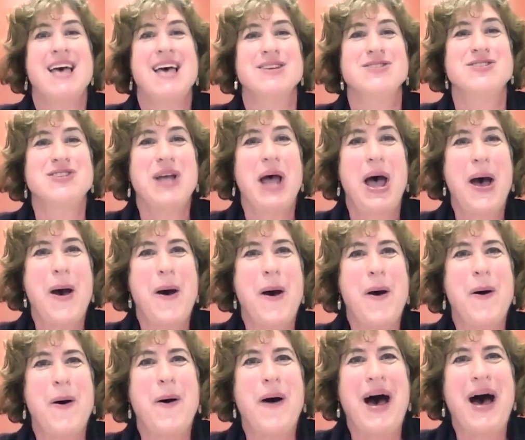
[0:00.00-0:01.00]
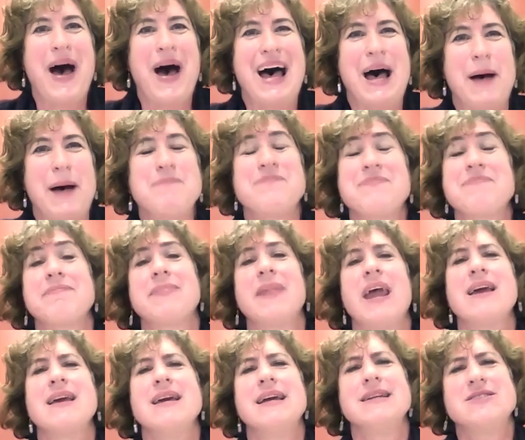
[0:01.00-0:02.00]
So
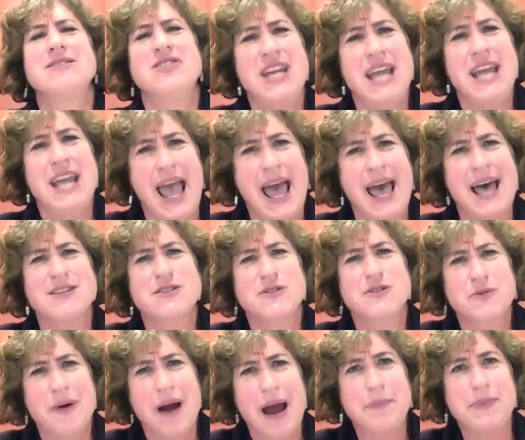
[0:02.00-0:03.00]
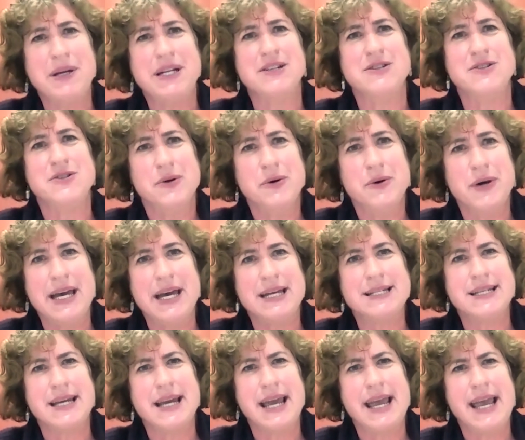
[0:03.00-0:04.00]
she asks Robbie to do
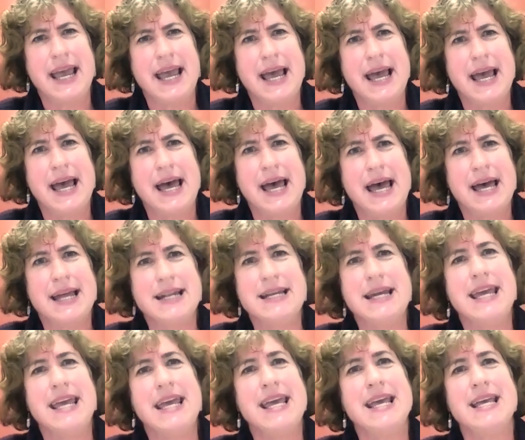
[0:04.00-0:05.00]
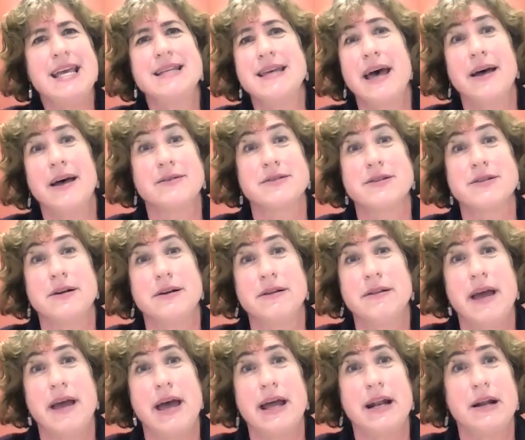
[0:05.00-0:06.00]
it, and he tells her
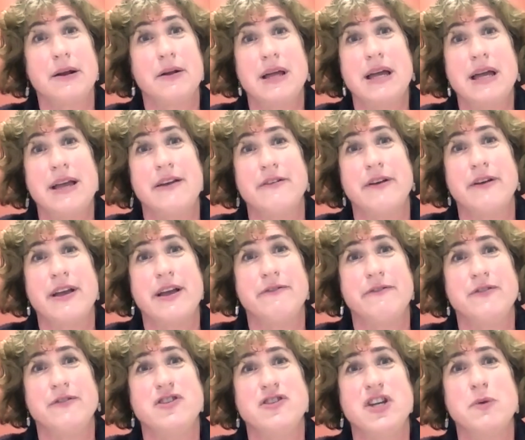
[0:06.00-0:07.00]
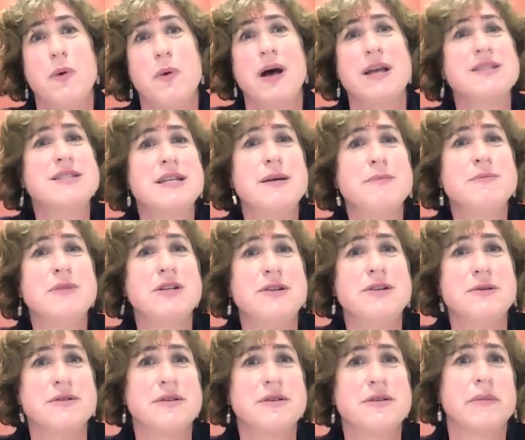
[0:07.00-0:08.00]
that if she wants him to do
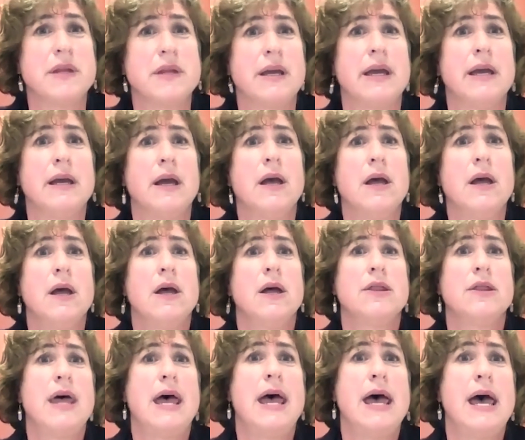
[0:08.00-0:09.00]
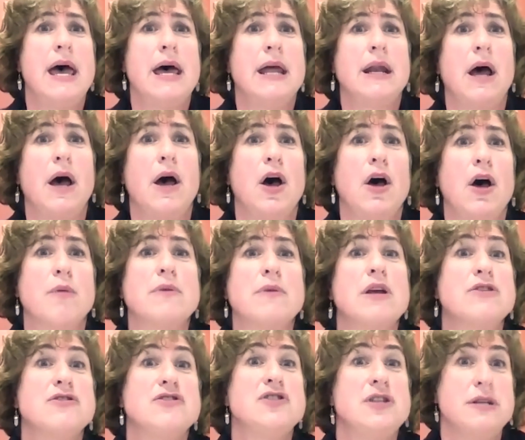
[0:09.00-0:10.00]
something, then
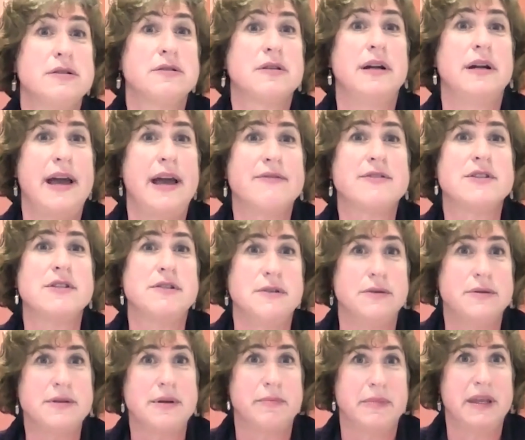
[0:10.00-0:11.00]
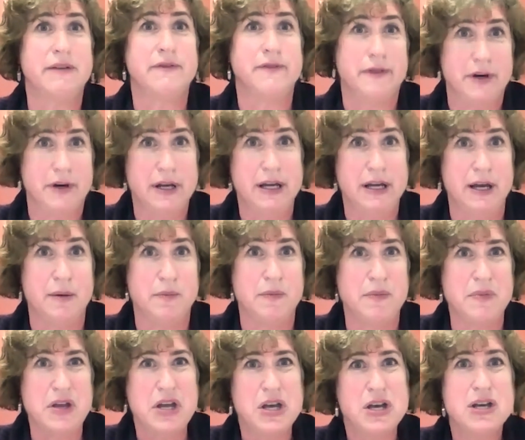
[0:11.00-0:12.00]
she's going to have to do something for him.
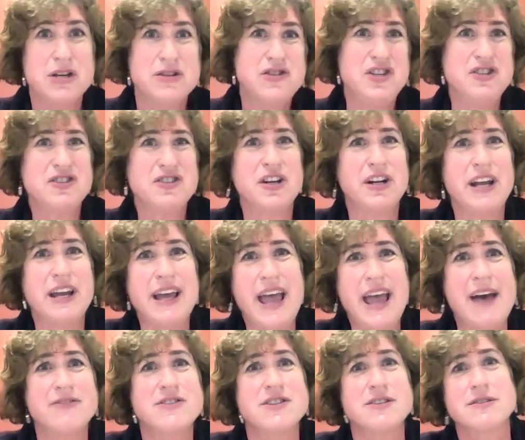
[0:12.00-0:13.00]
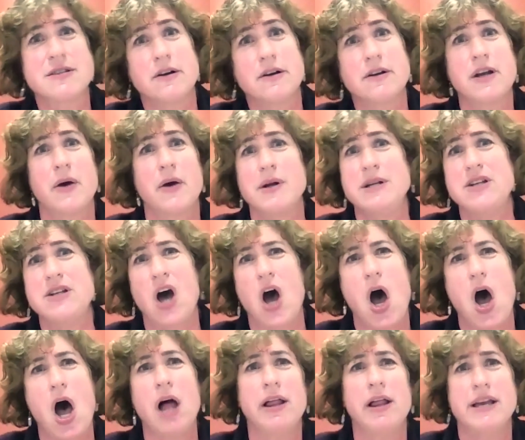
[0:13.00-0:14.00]
She's going to have to start going to
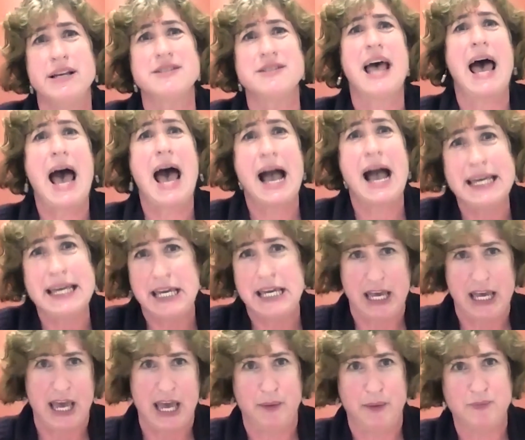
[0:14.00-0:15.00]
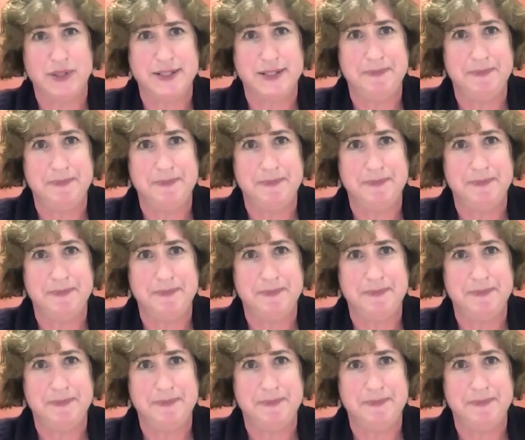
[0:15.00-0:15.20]
all his hockey games,